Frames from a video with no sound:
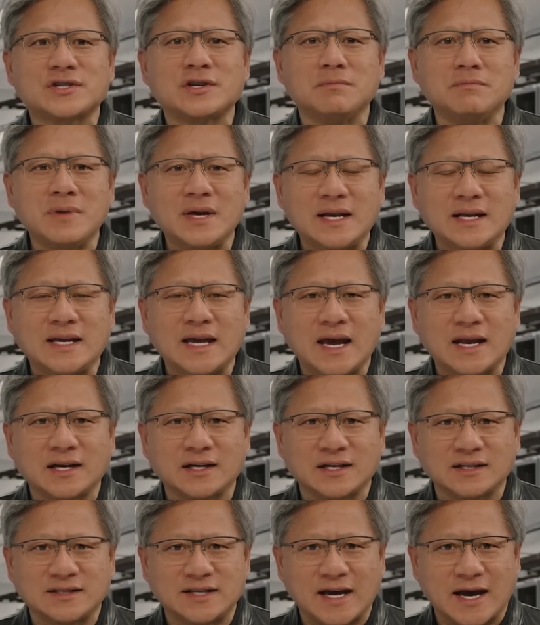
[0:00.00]
to mitigate
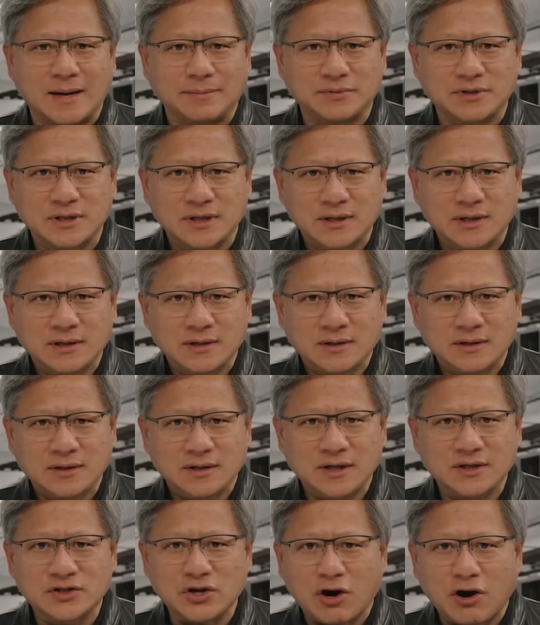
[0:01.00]
and adapt, is